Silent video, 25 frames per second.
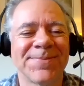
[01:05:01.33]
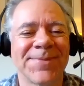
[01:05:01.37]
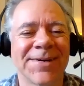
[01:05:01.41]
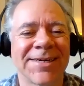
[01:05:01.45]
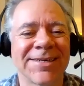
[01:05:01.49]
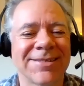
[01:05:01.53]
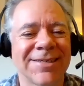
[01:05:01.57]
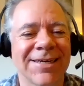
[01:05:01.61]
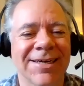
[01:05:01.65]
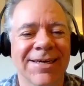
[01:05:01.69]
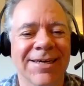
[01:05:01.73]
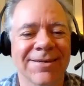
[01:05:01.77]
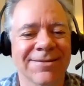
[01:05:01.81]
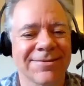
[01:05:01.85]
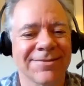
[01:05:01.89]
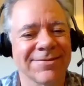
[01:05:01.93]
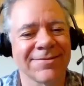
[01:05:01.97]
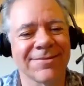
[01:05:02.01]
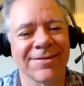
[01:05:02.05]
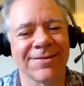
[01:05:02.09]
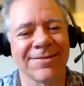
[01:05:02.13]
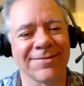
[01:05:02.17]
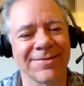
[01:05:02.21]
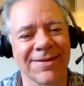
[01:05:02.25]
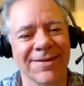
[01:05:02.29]
but
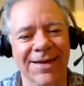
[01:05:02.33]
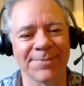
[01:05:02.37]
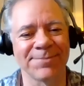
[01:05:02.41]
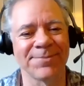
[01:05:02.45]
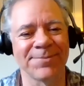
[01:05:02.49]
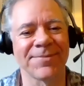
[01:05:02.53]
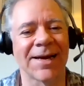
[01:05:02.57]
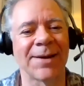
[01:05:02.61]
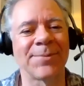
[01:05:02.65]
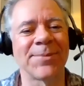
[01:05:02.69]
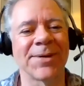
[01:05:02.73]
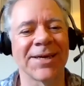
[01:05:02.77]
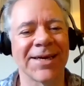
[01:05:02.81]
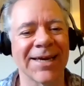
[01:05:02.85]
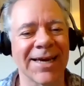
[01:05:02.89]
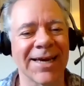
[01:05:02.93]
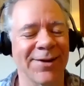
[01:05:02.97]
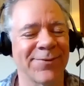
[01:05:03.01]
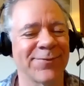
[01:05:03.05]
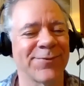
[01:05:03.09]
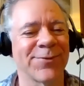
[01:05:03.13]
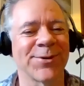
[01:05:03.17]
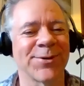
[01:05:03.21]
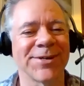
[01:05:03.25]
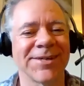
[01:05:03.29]
I'm in
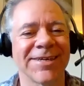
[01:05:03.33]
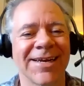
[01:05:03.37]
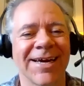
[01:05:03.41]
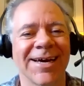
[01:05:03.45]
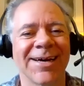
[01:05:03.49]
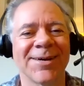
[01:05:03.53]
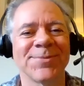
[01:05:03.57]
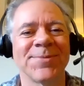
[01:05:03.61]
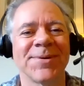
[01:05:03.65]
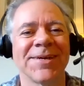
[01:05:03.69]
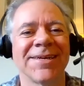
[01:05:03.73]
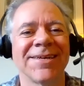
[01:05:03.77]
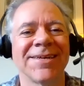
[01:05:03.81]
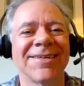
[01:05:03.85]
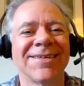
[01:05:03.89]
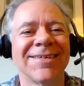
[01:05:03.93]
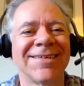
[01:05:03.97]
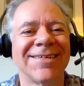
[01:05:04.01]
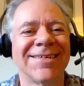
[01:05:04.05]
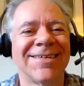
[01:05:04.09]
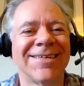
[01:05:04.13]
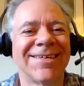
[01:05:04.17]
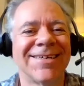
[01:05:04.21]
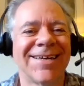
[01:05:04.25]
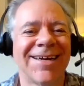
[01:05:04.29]
California now. But
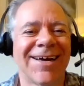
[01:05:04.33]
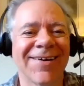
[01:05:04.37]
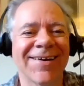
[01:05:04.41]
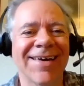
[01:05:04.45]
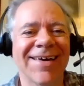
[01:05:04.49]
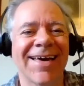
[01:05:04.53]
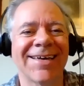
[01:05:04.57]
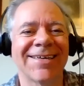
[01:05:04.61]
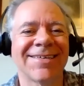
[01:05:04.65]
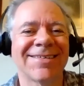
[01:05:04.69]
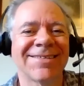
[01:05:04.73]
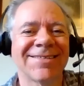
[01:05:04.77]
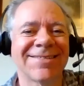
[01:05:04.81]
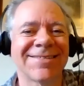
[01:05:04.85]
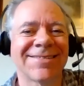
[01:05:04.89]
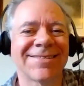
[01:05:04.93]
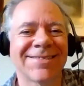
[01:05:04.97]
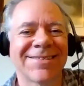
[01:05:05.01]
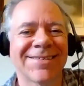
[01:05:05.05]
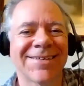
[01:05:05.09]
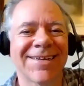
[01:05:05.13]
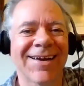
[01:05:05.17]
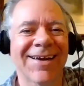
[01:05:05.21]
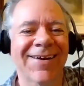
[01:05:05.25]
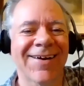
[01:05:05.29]
okay,
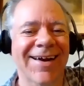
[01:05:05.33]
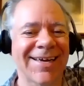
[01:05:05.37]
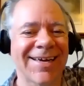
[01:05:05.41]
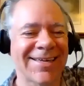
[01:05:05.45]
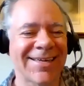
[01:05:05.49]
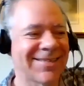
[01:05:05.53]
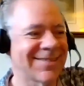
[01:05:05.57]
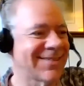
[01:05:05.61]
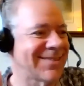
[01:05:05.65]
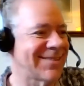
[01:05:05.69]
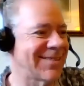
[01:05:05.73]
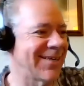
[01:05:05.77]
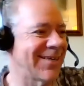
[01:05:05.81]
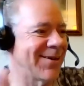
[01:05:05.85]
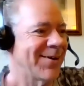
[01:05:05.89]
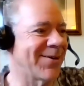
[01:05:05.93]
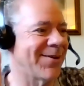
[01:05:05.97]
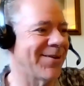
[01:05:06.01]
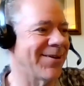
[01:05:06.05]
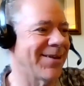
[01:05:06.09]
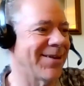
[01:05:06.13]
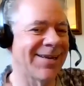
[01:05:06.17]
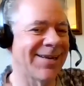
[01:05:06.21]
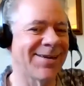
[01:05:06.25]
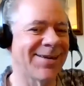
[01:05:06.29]
all right. See you
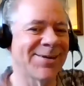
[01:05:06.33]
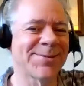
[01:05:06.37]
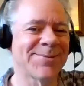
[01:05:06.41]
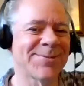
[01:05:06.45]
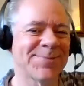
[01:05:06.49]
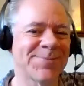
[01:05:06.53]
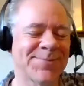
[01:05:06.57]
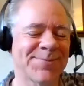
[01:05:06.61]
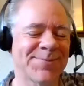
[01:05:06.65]
all later.